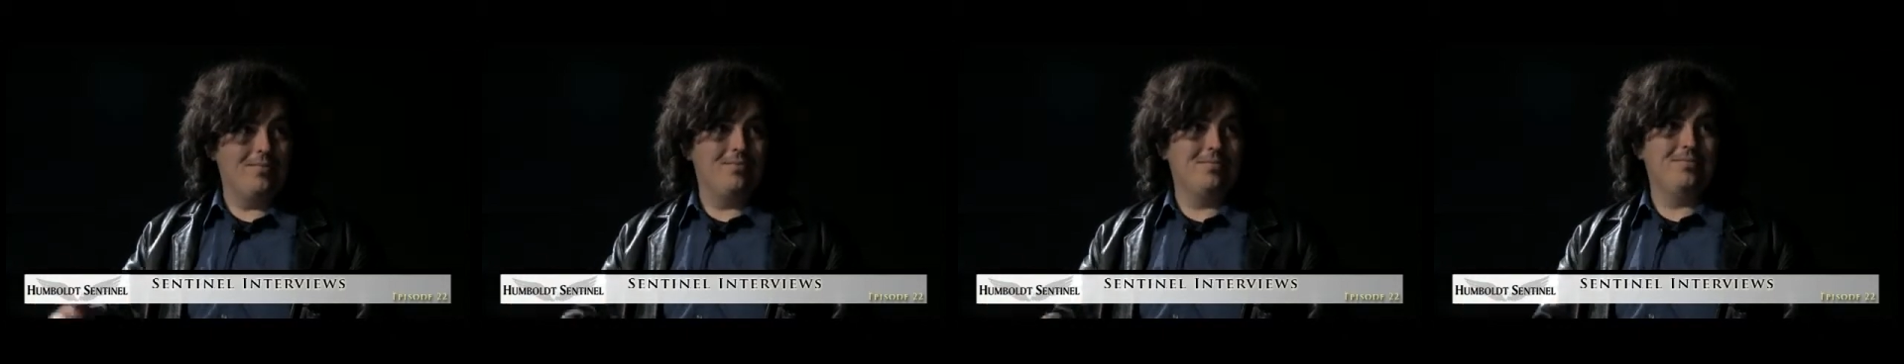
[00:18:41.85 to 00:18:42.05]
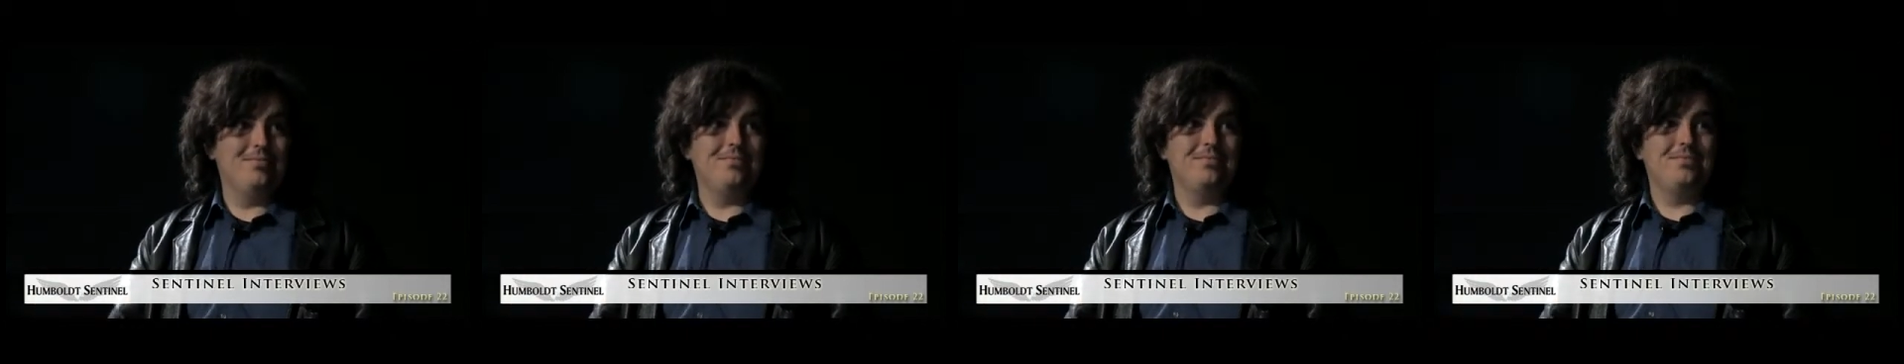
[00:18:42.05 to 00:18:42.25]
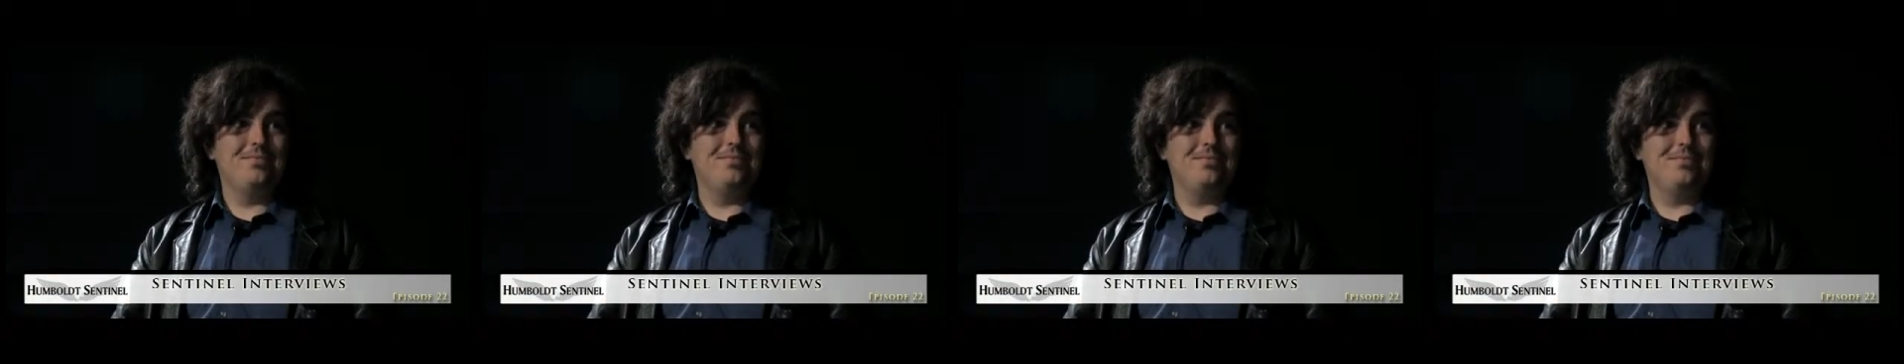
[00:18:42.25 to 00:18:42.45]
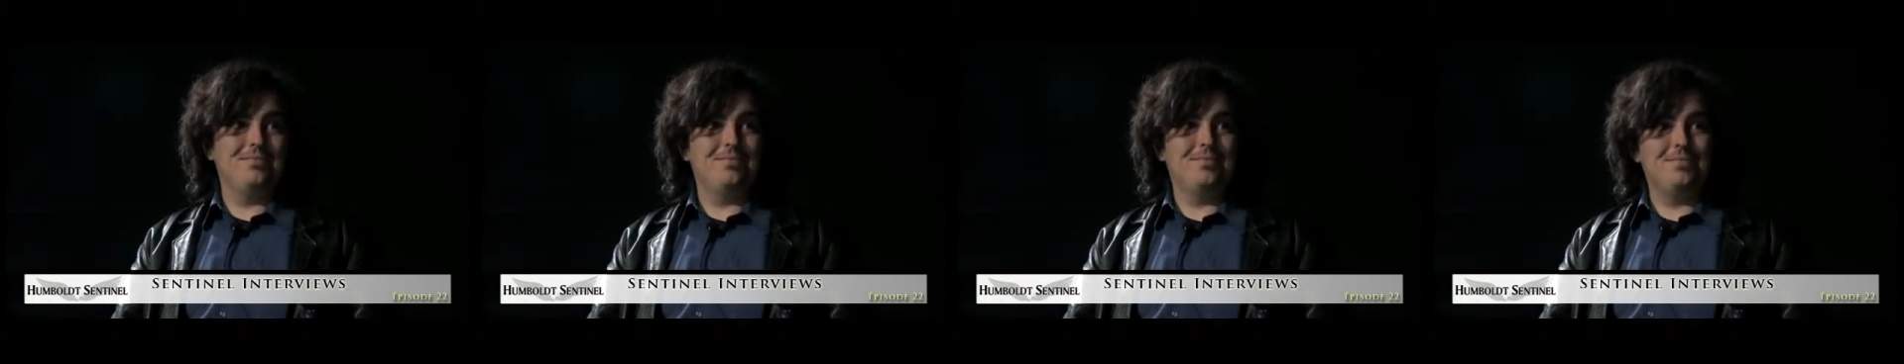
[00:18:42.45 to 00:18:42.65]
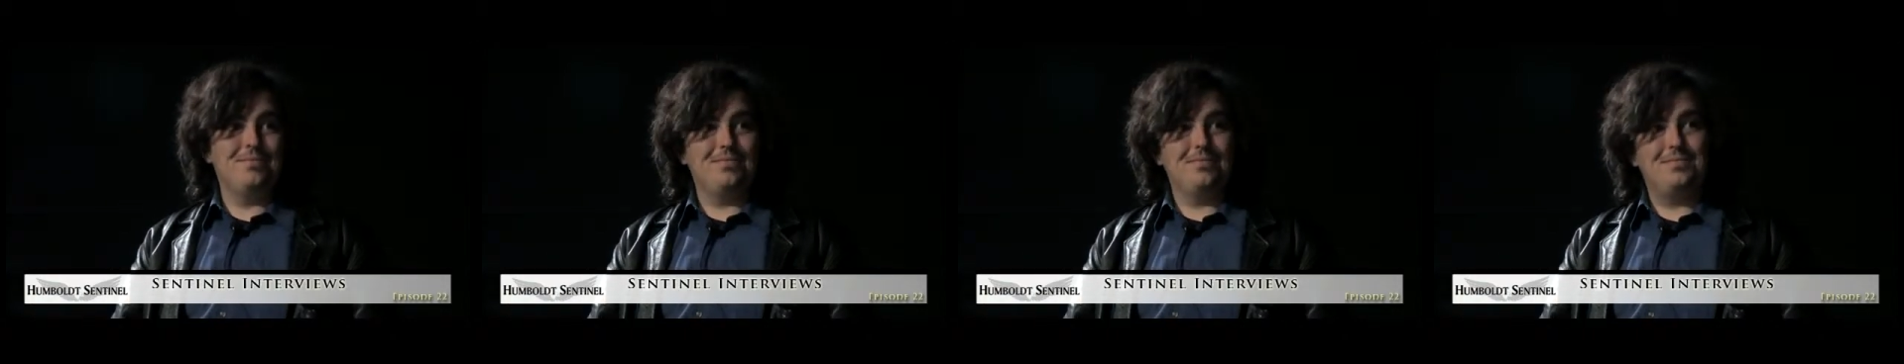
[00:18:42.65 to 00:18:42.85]
Right.
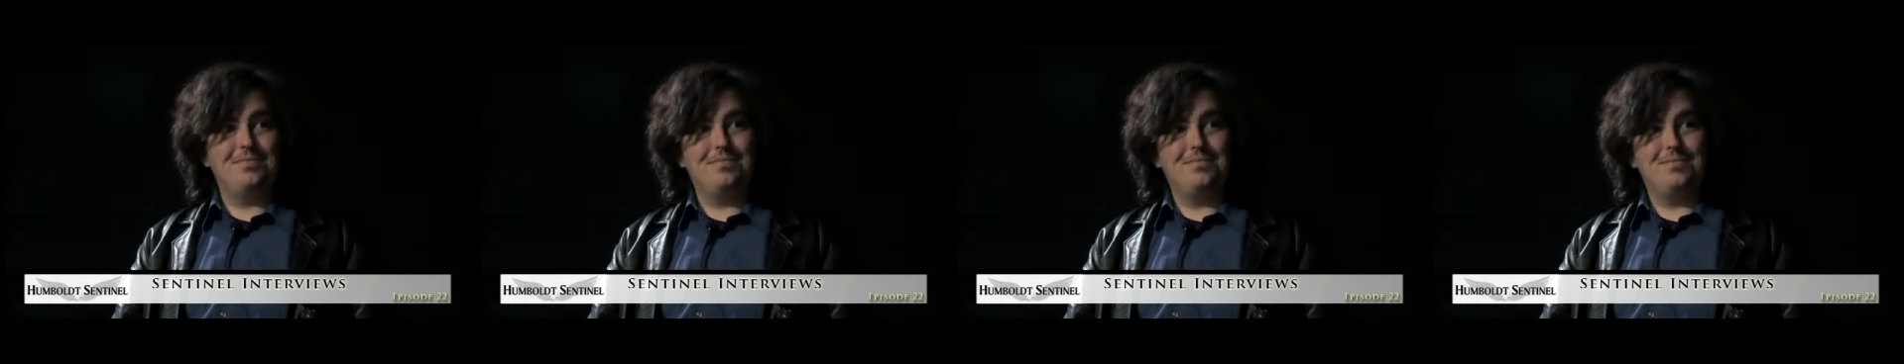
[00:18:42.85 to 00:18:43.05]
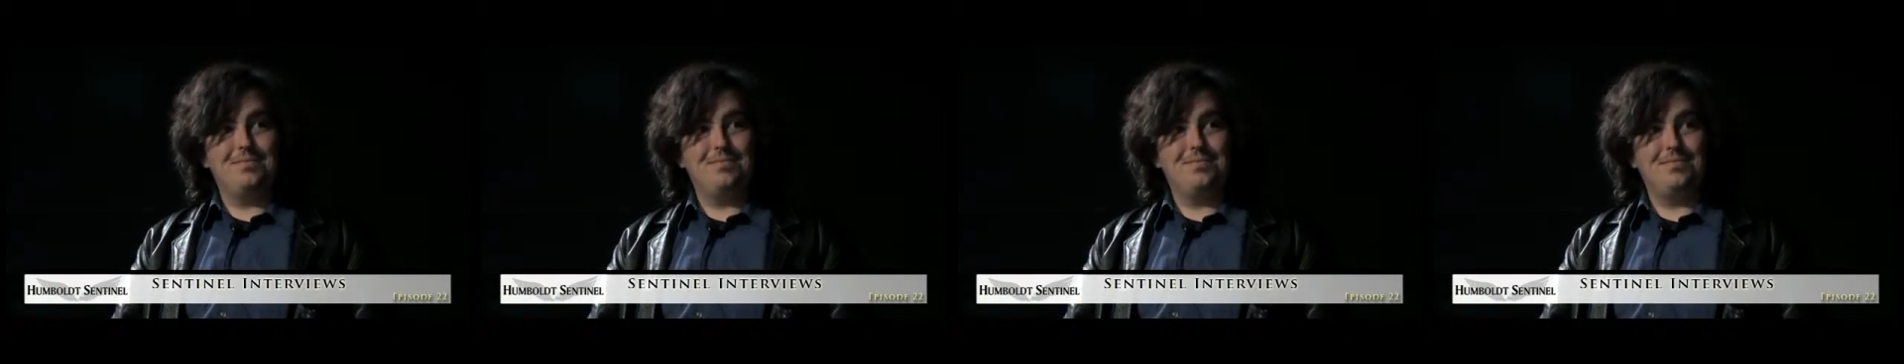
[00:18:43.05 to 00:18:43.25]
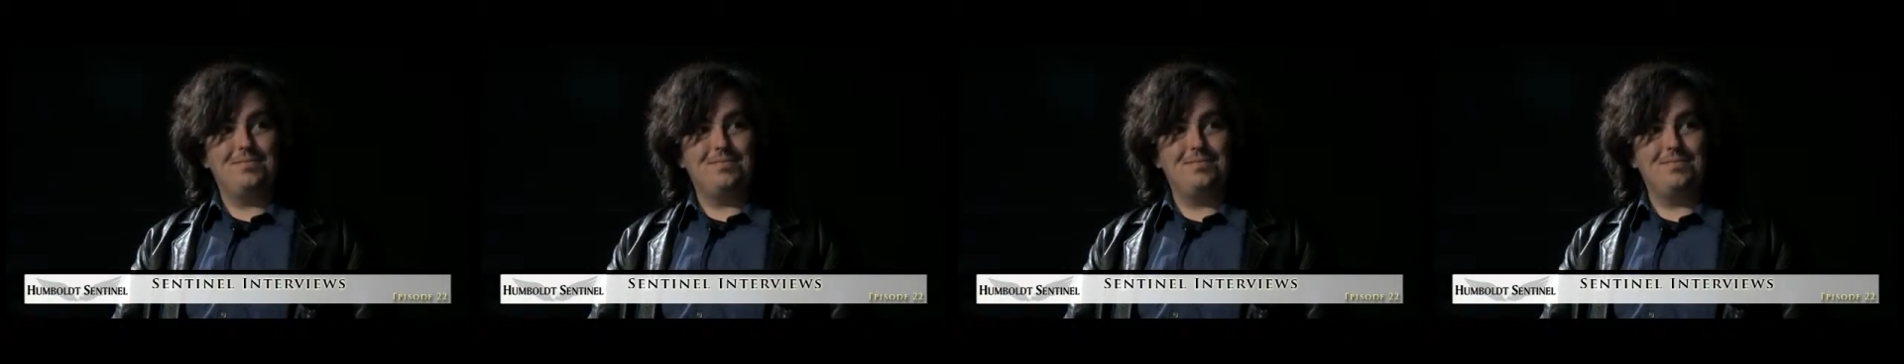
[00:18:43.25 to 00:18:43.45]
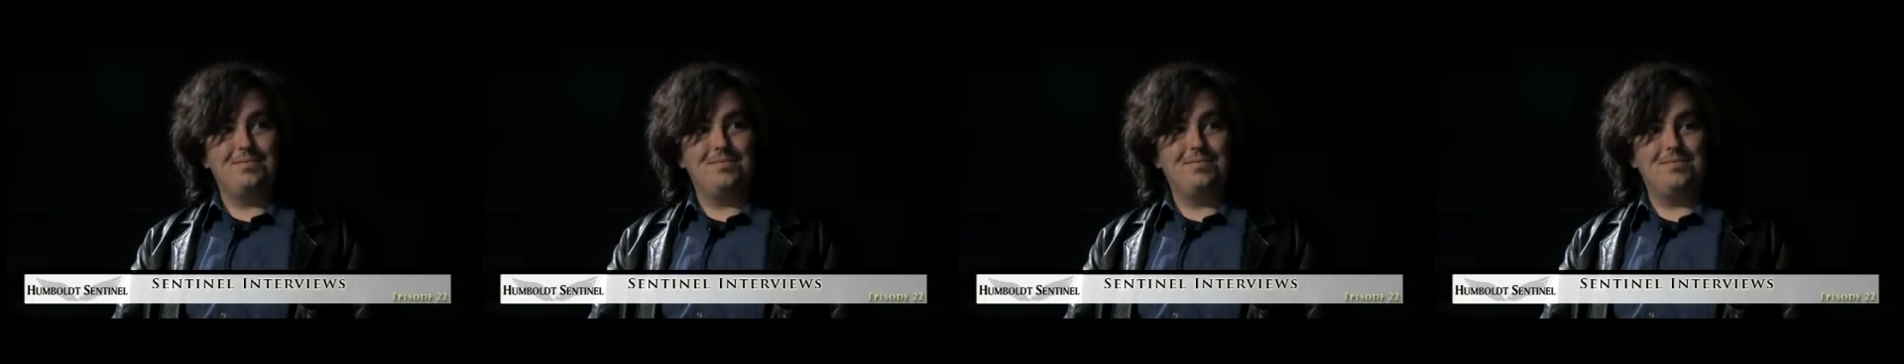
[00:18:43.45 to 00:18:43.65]
Well, the problem is